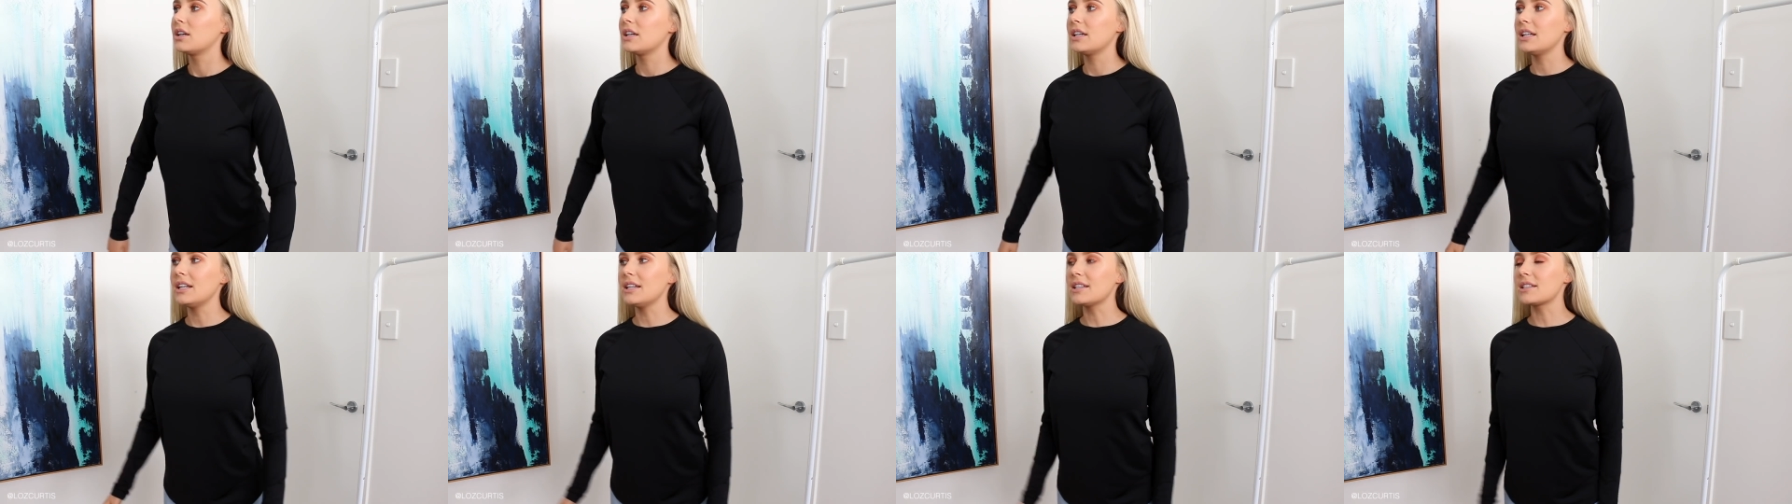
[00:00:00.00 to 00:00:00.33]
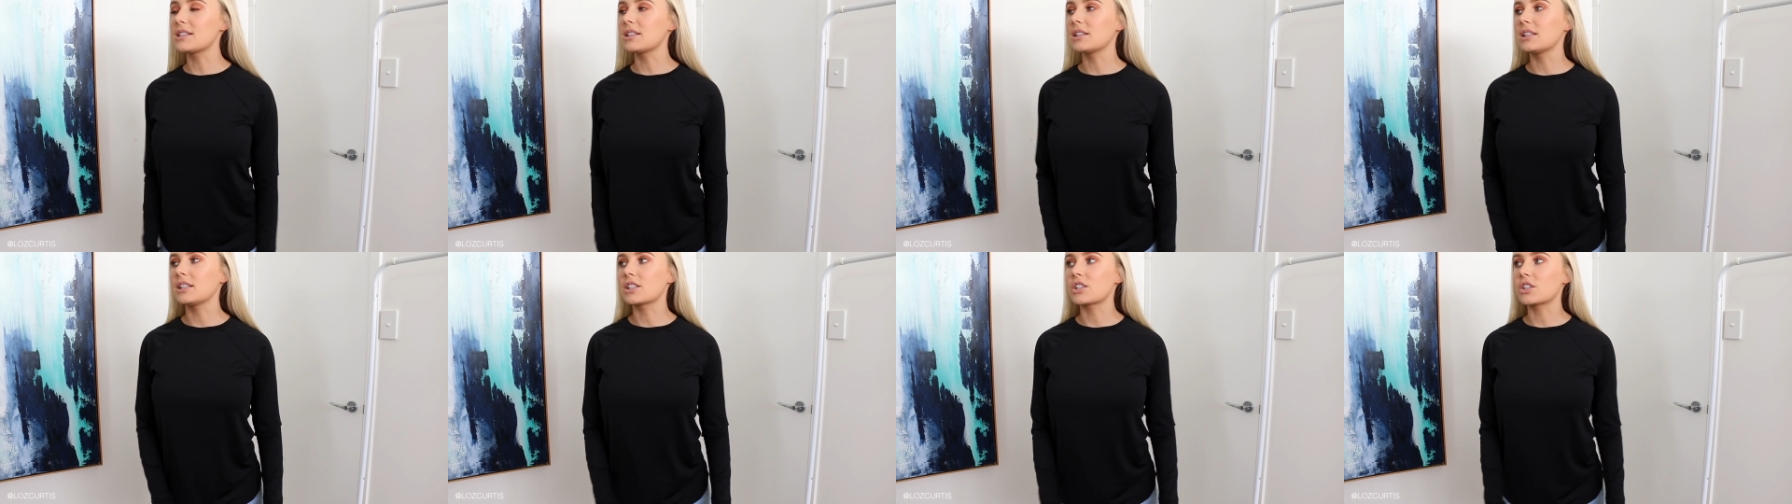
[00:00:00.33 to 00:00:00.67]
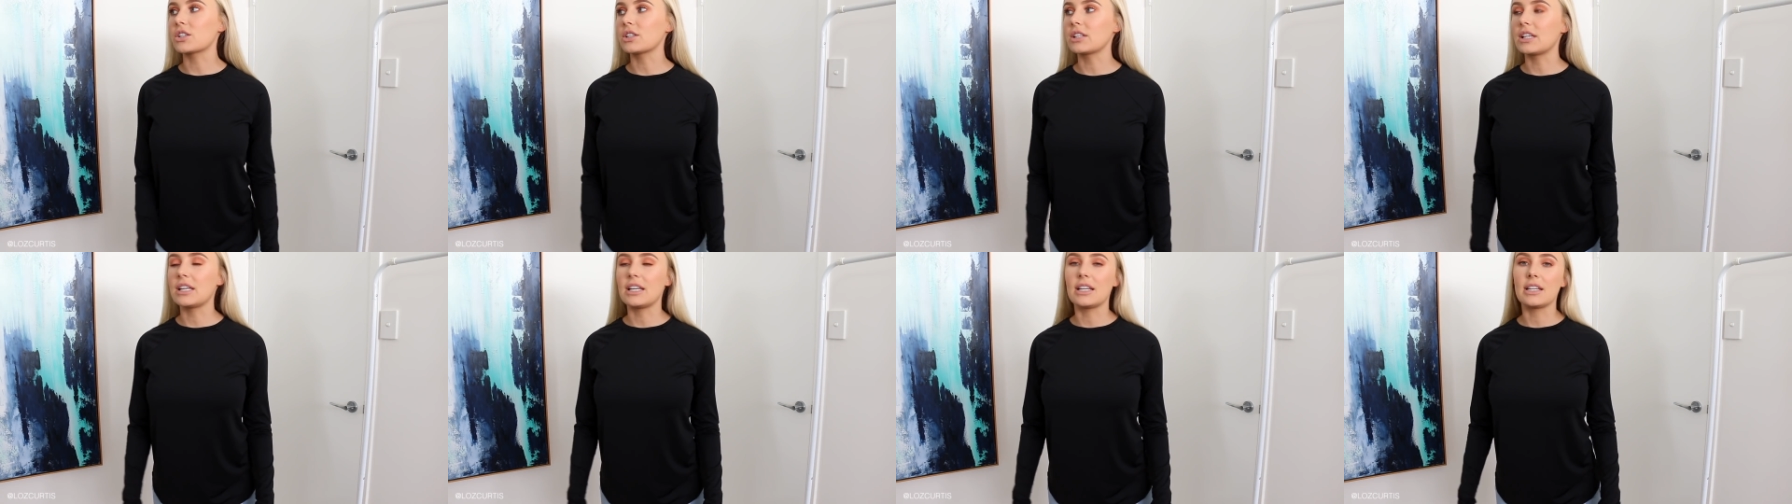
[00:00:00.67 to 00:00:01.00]
It is
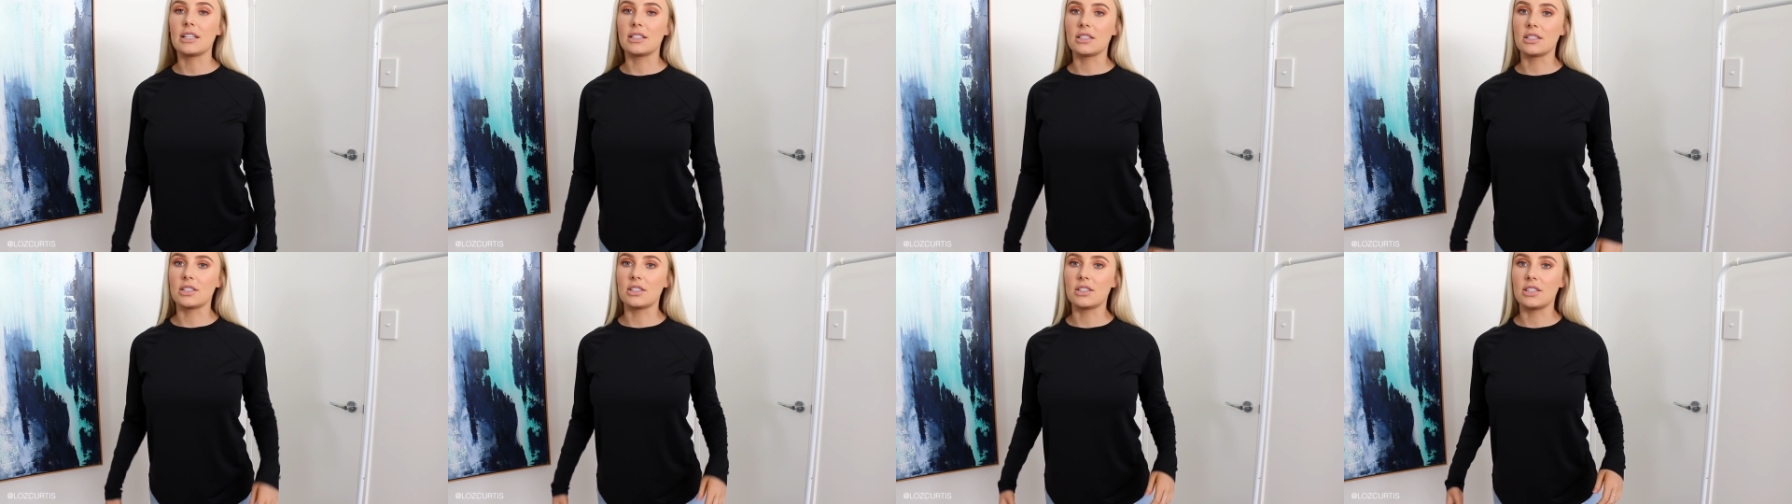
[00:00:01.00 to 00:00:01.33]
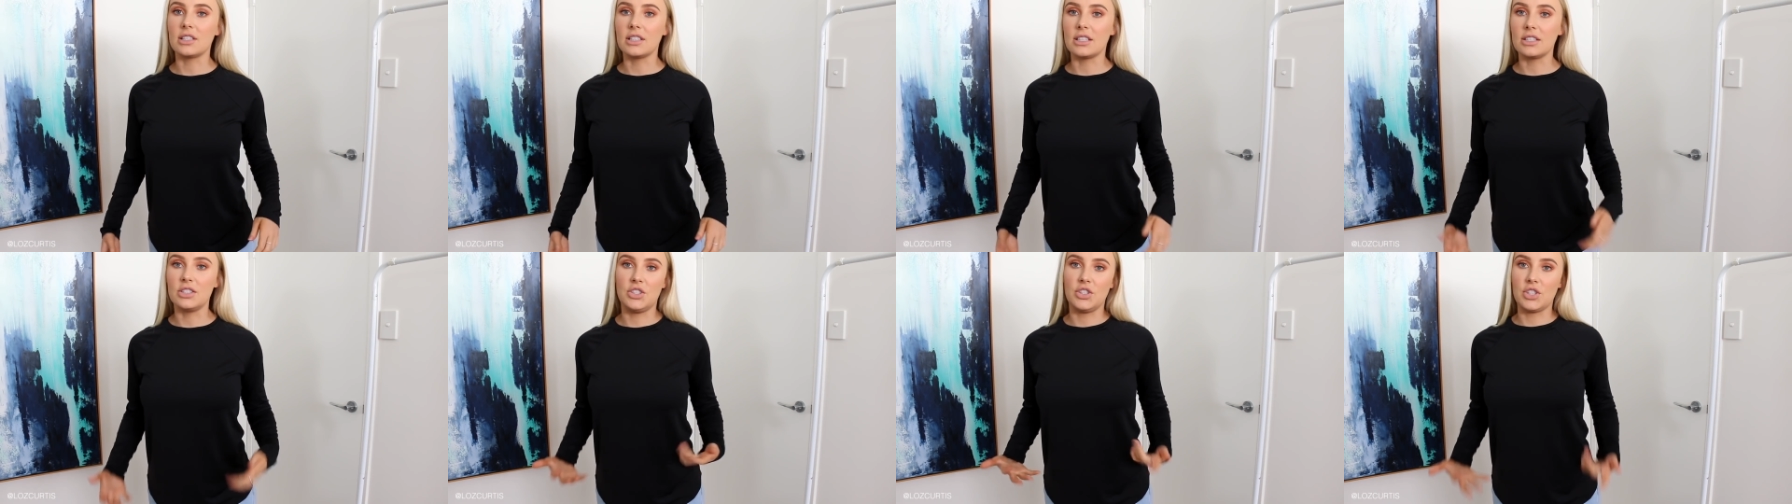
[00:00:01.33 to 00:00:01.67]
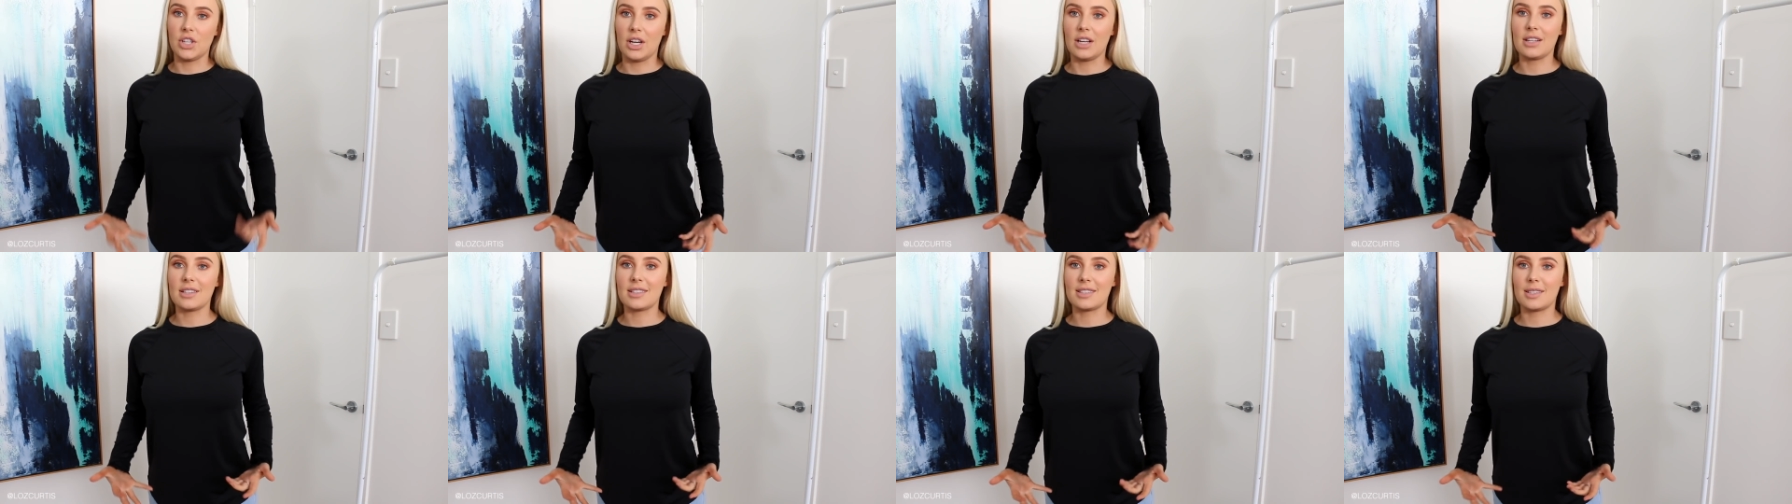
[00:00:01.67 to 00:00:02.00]
literally
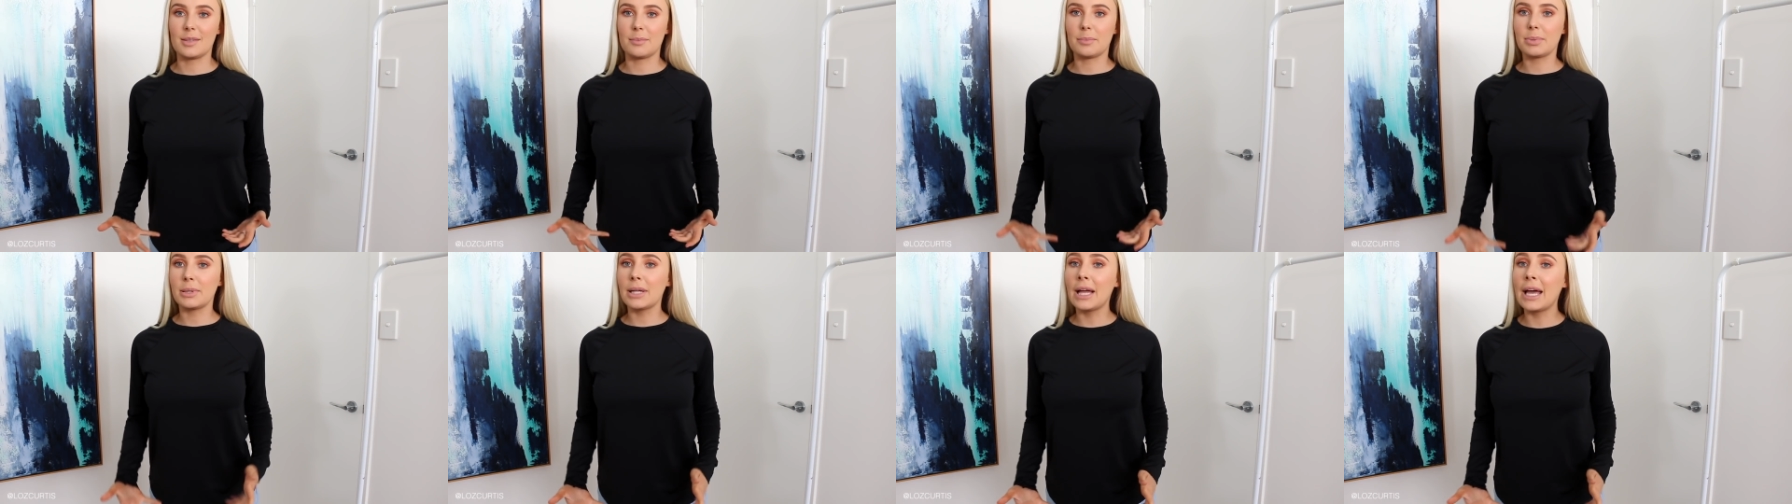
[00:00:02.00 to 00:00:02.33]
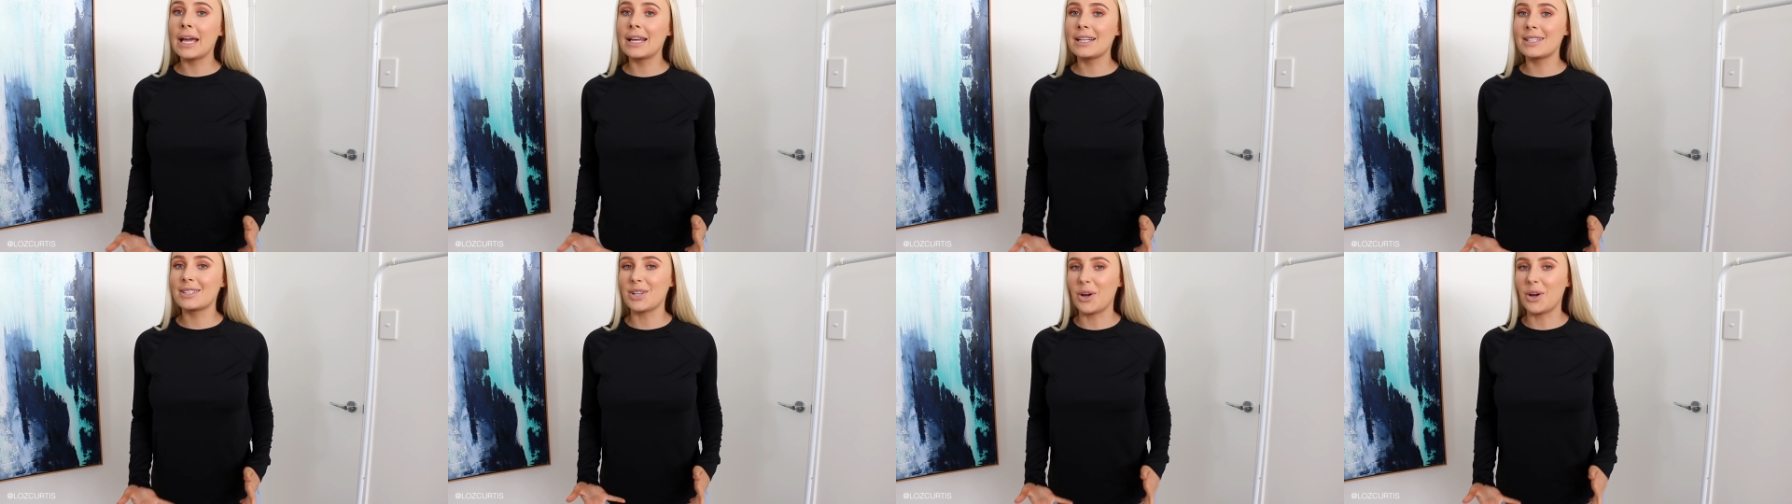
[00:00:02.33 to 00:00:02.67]
just a plain